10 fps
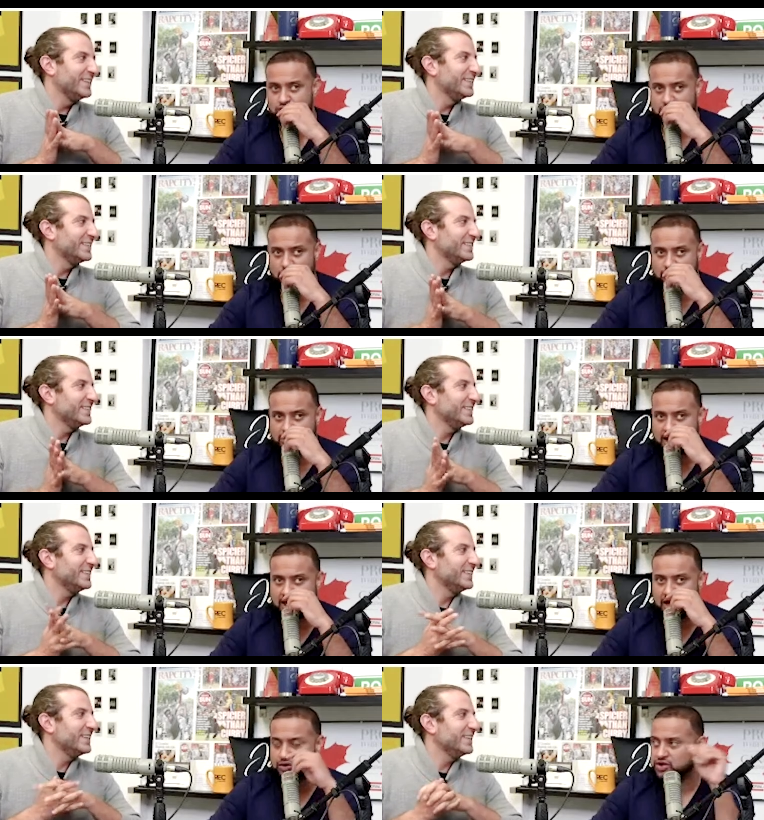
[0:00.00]
Speaker 1: you can go to
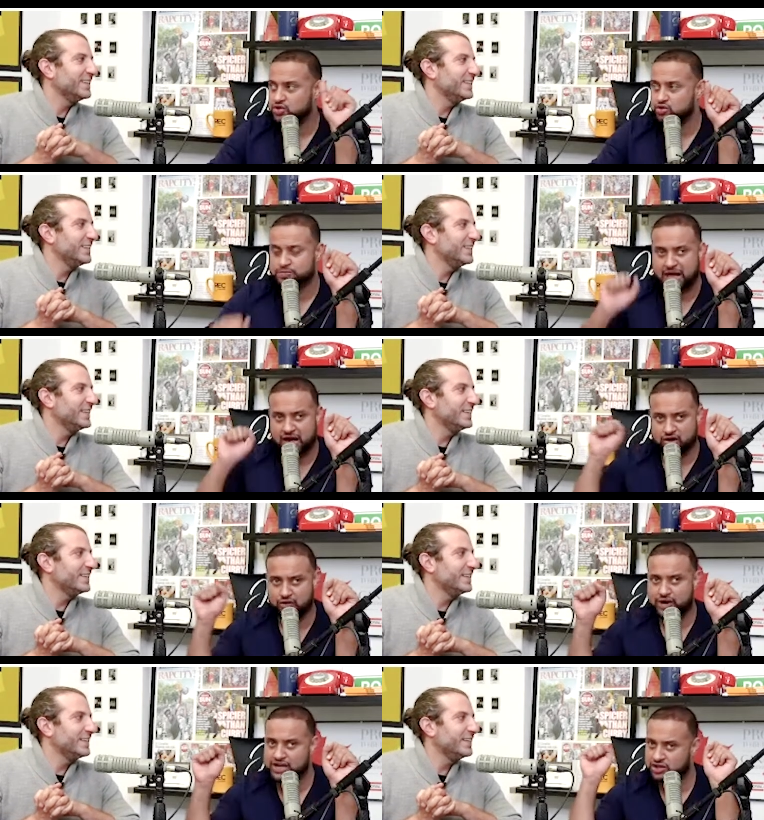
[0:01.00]
Niagara and choose black
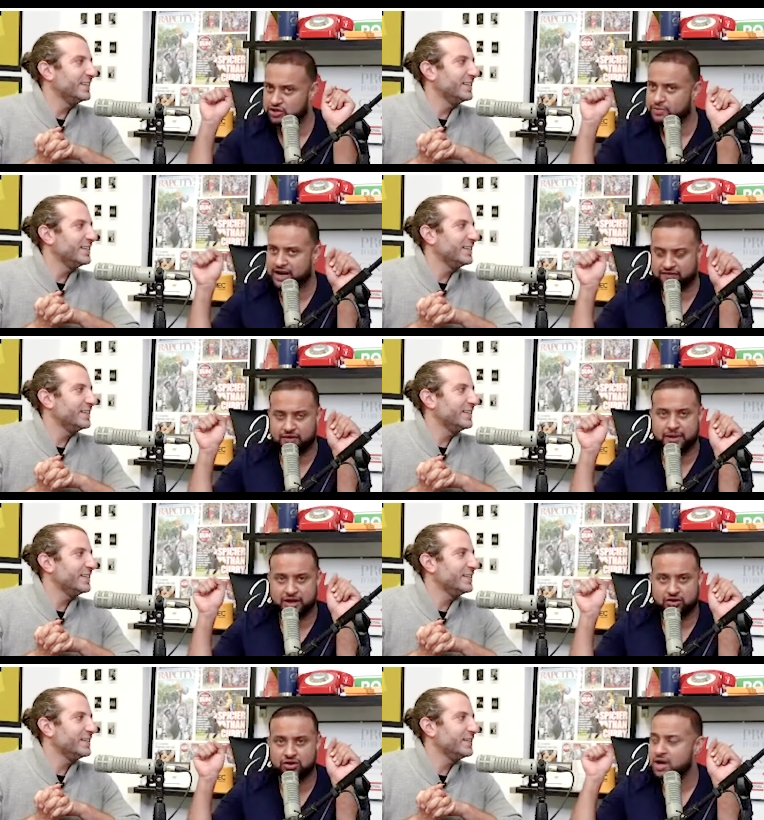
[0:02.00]
or red and you might have a
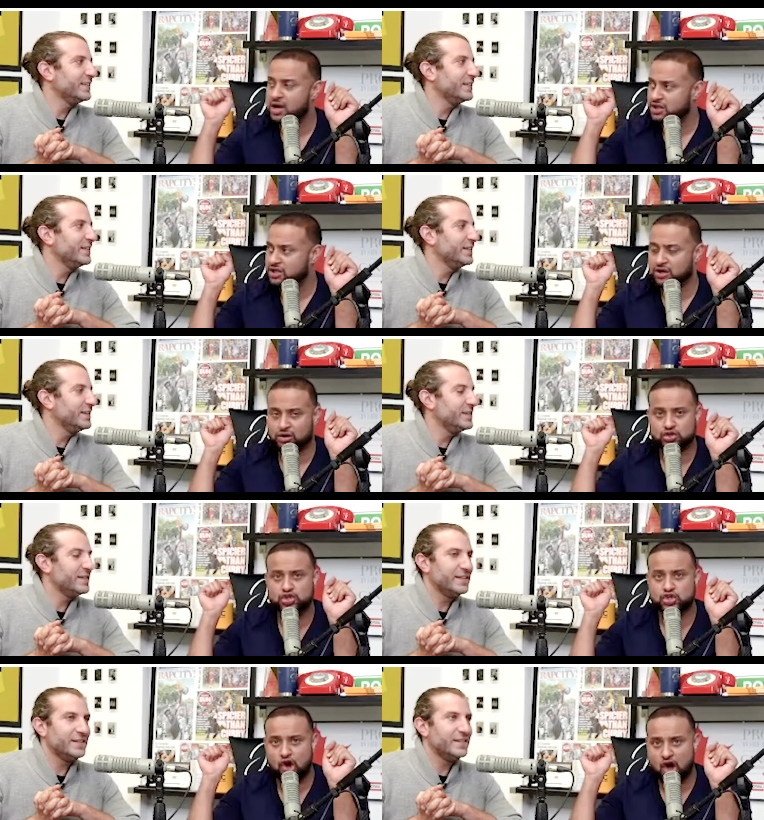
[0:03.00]
better, you know,
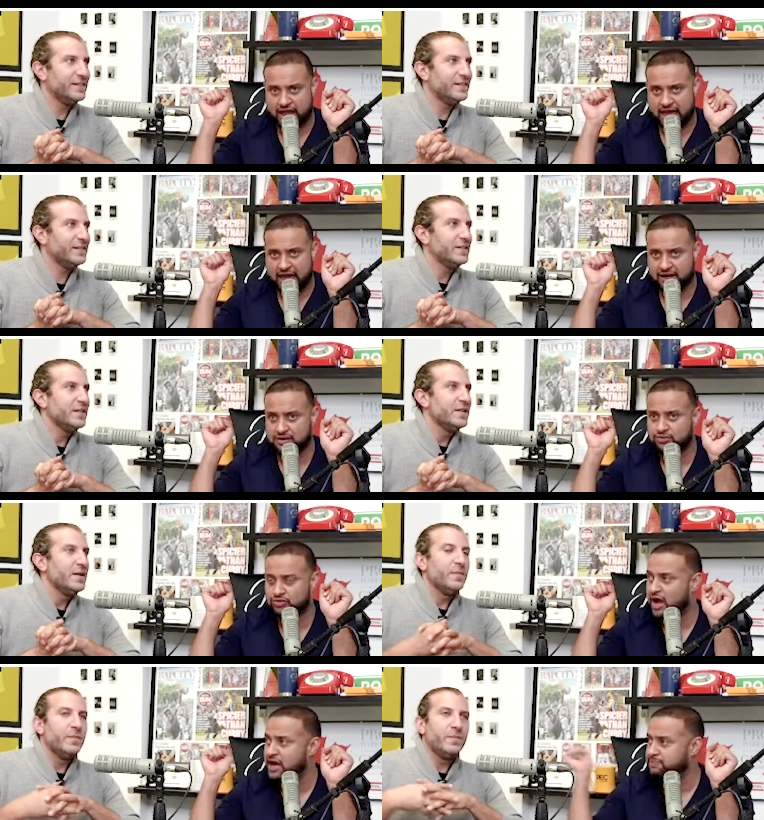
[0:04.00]
shot at it,
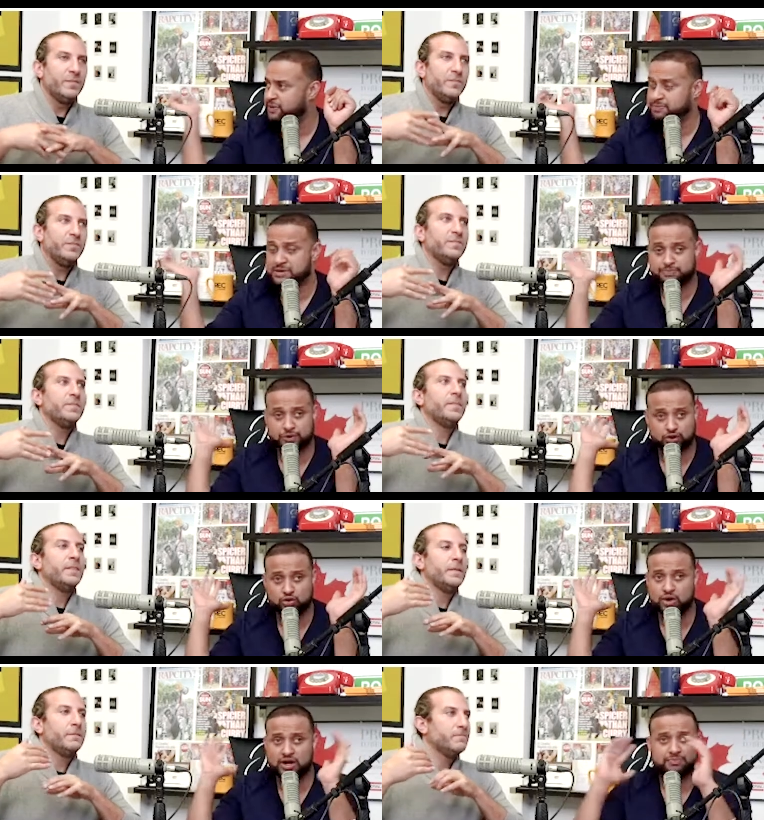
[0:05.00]
right? But people
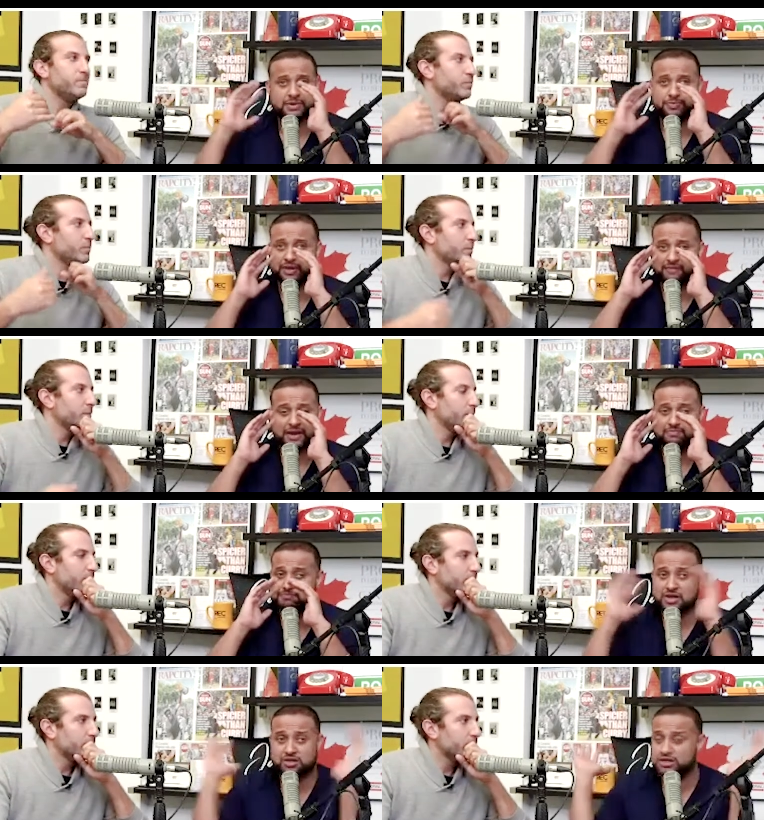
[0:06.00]
do it and people have made
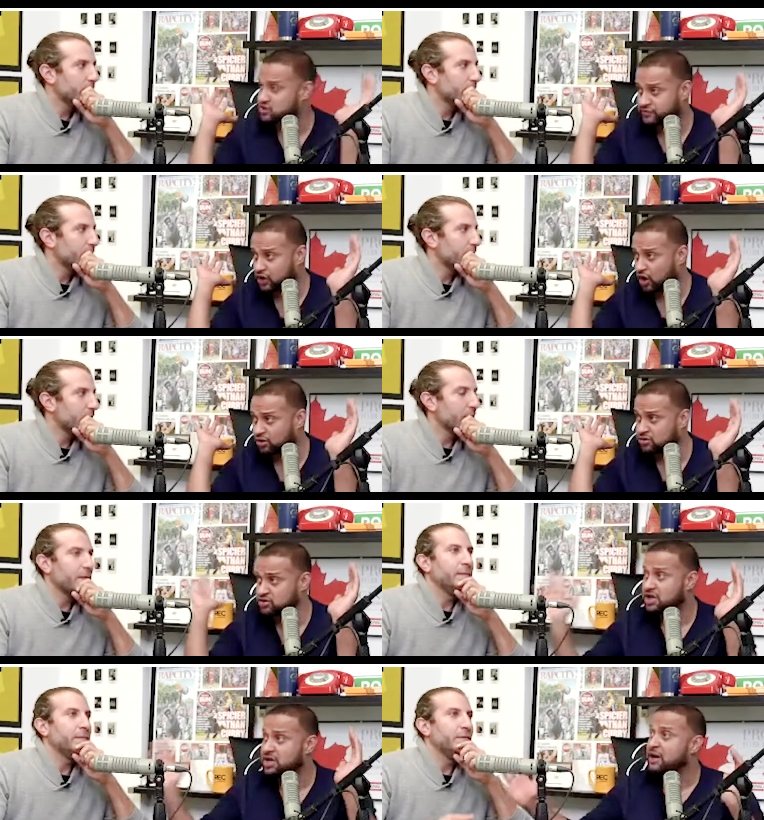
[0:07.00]
millions of
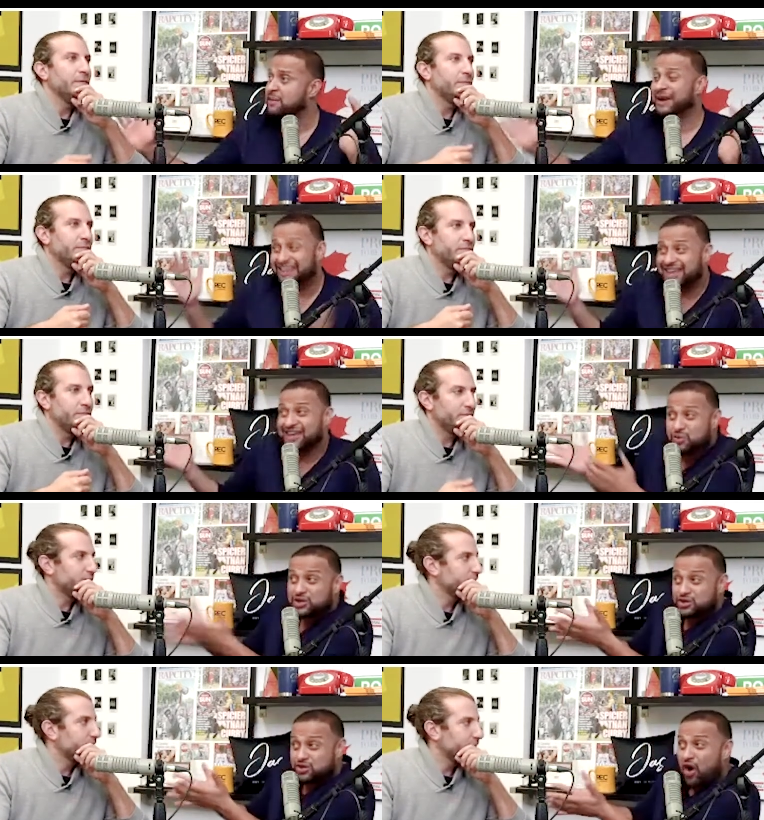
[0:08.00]
dollars. But I like
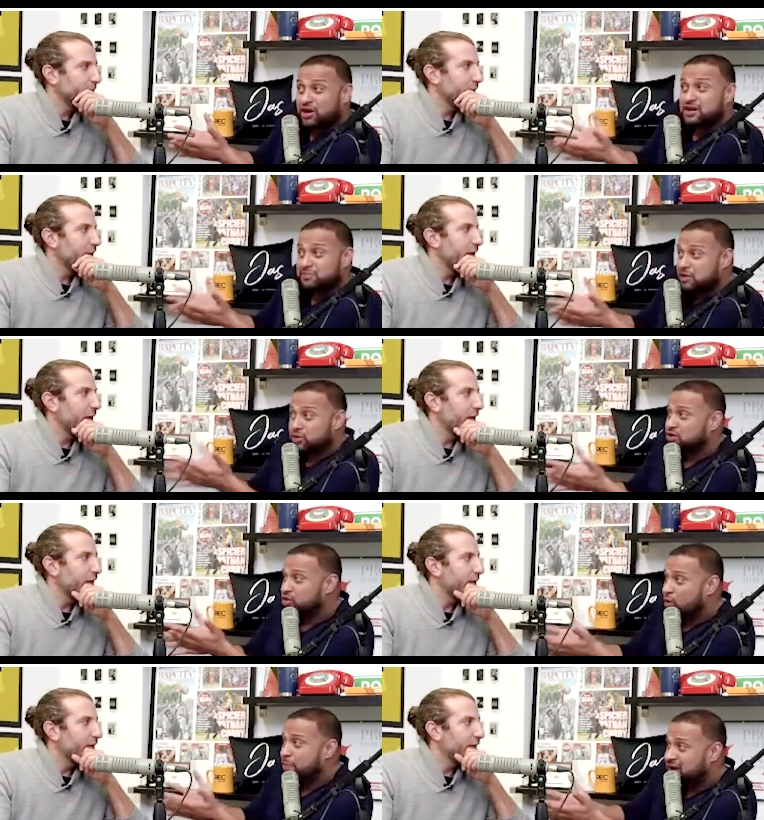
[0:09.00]
what you're talking about when you
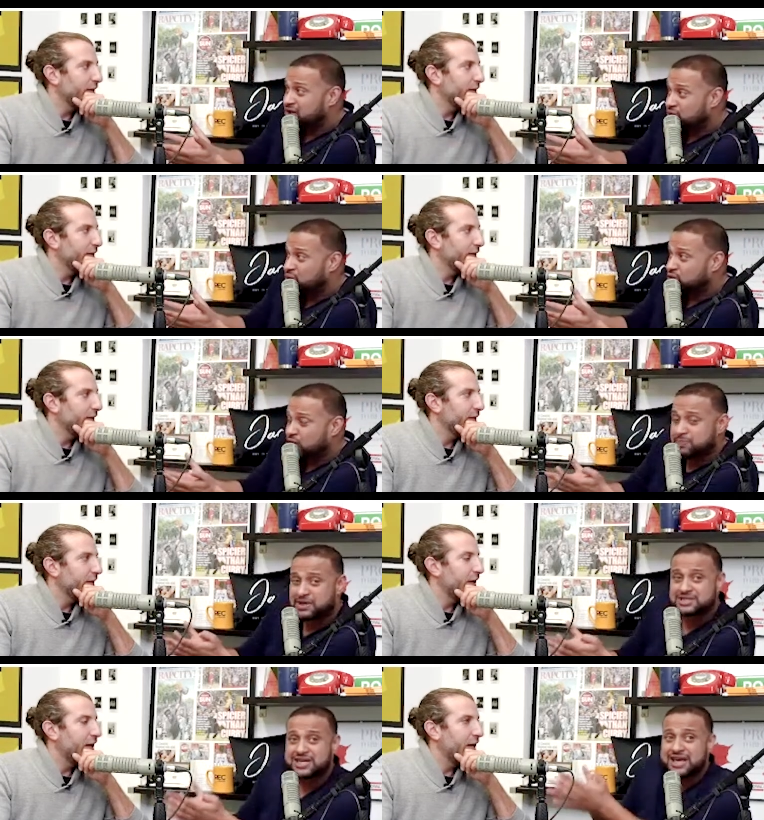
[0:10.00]
go buy and hold, right?
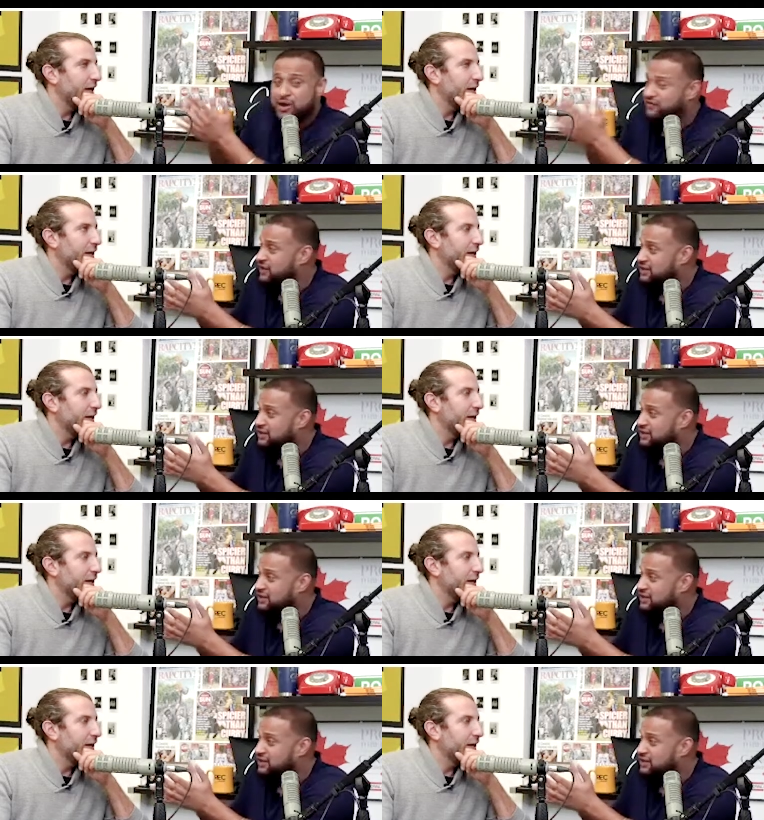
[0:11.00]
Because if